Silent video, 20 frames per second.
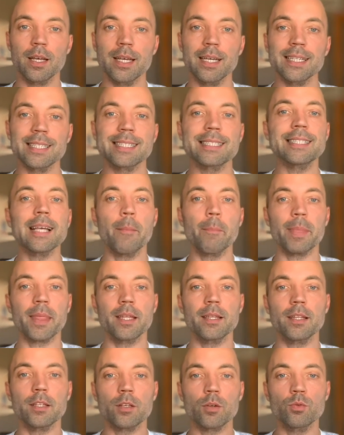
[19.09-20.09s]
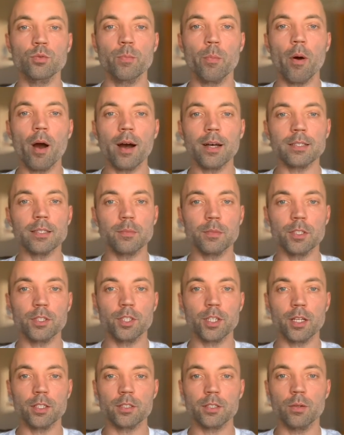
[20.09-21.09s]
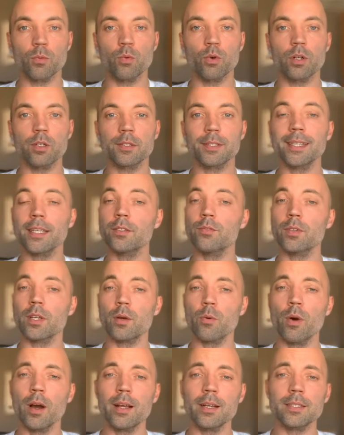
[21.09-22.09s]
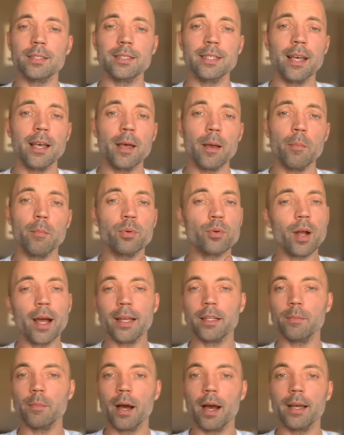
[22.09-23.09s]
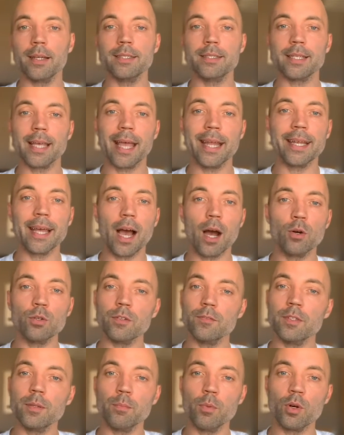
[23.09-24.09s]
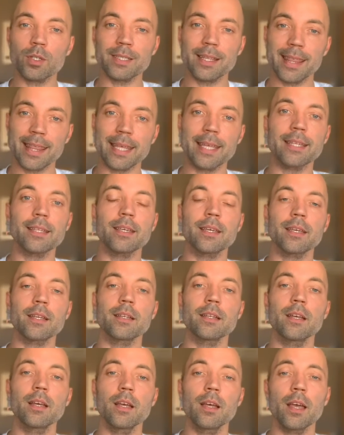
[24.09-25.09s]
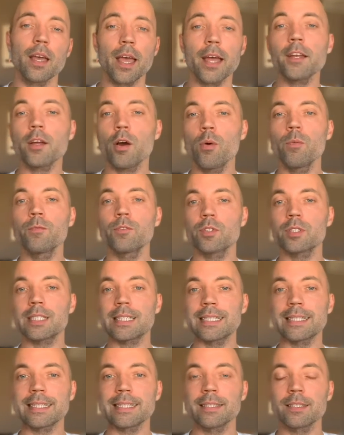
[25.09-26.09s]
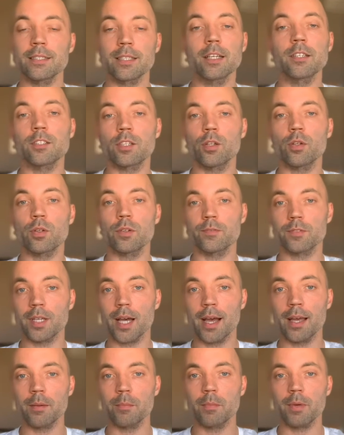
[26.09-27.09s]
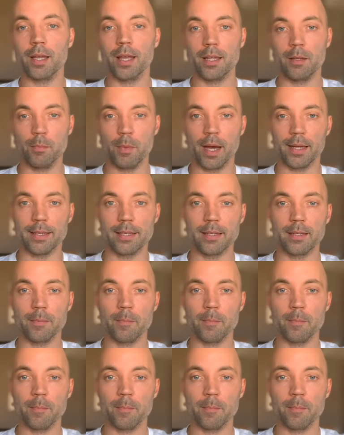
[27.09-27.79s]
Something that could possibly change the world that requires bright minds and out of the box thinking, and obviously takes a lot of time and money.